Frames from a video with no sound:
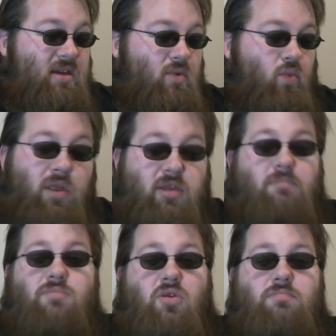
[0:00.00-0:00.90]
William
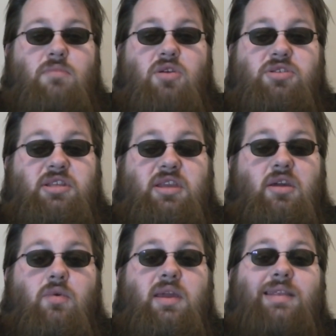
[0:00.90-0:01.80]
Moulton Marston can
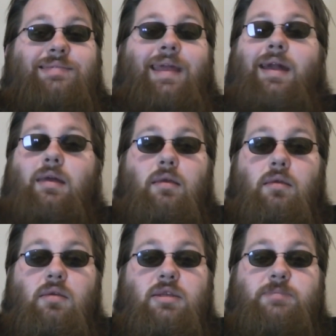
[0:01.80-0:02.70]
go eat a dick,
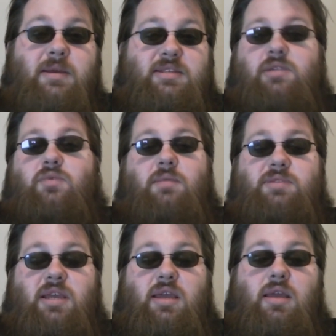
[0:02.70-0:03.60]
is basically what I'm
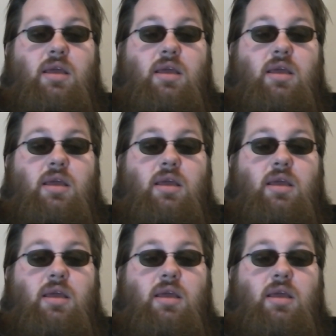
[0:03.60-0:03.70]
saying.